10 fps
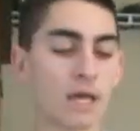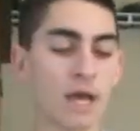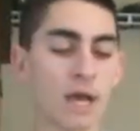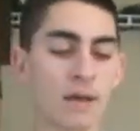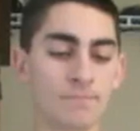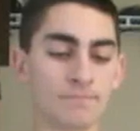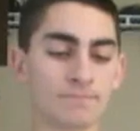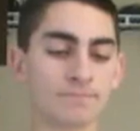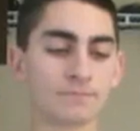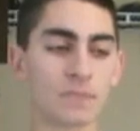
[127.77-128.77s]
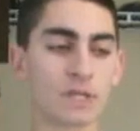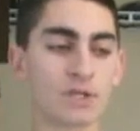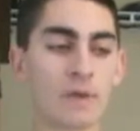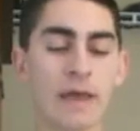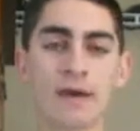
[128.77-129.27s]

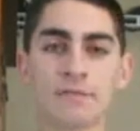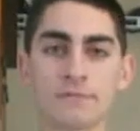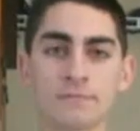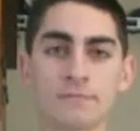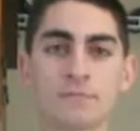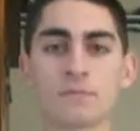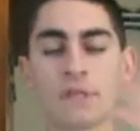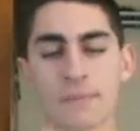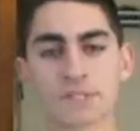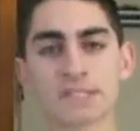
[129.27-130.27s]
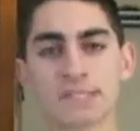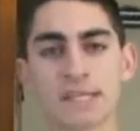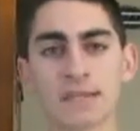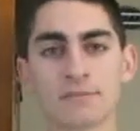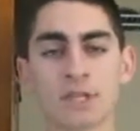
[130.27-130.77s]
You have the
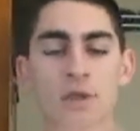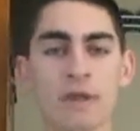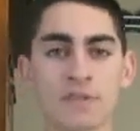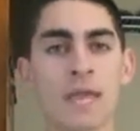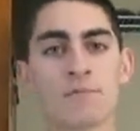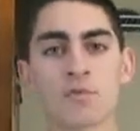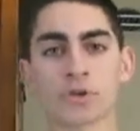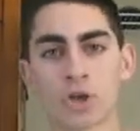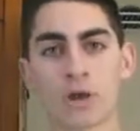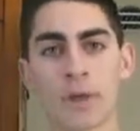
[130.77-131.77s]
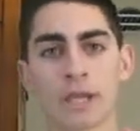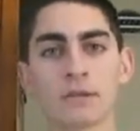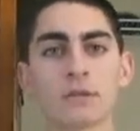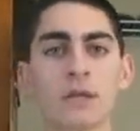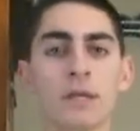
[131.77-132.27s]
M16, then you have the M4 Carbine.
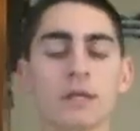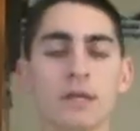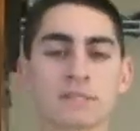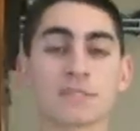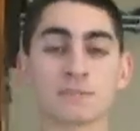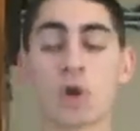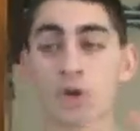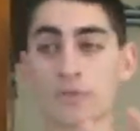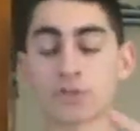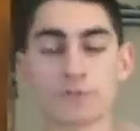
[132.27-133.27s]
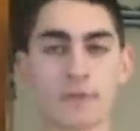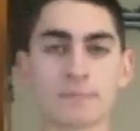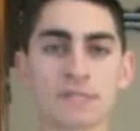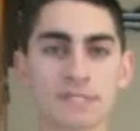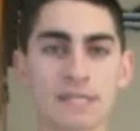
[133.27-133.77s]
It's the smaller version of the
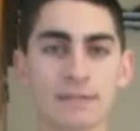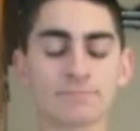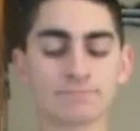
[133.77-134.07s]
M16.